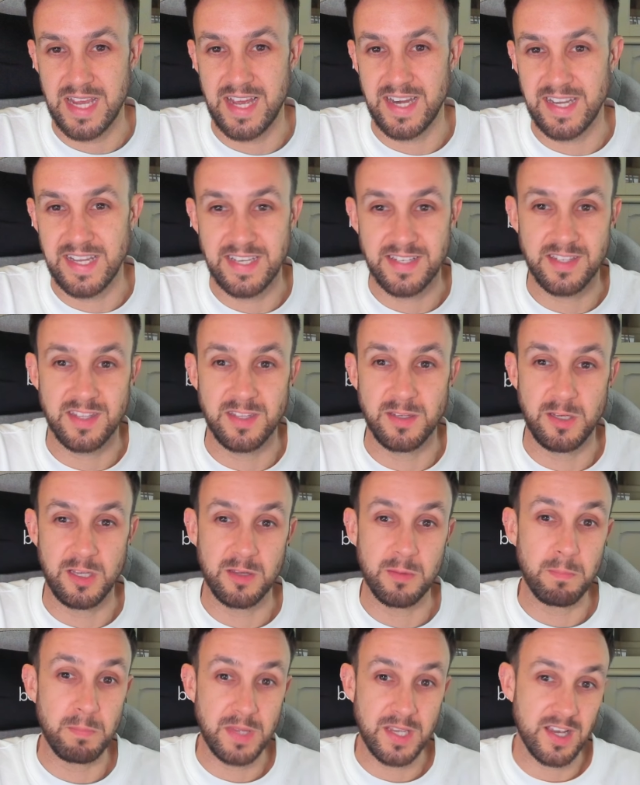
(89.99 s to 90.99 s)
and it is
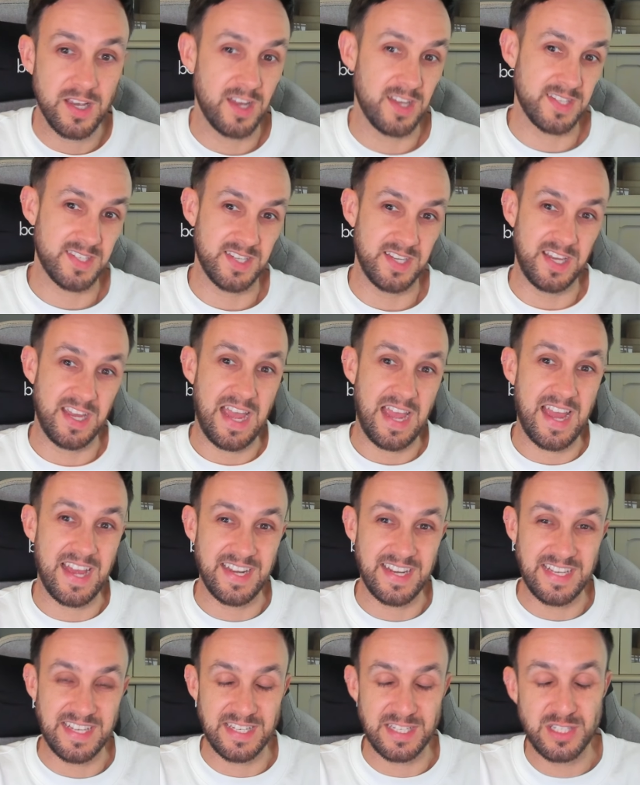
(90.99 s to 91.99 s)
the Mikasa,
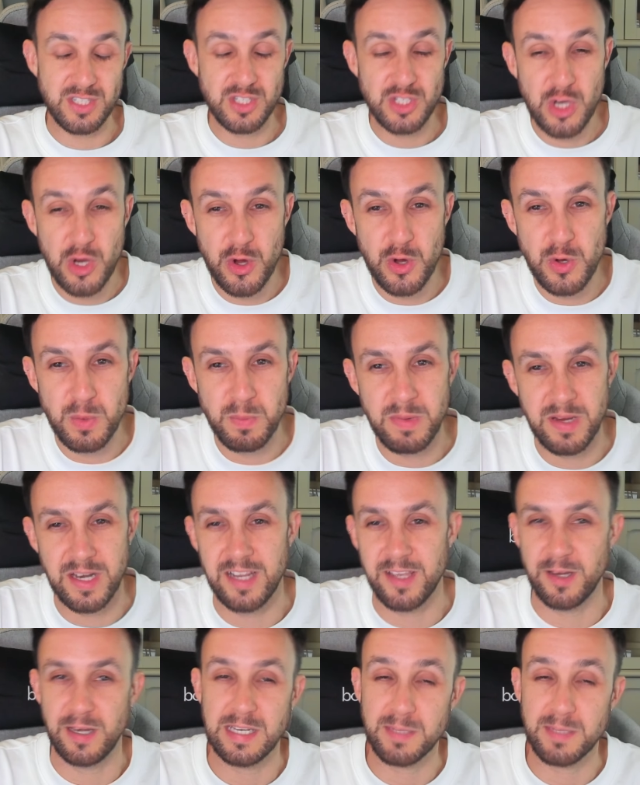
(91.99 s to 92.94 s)
and it is 2 million.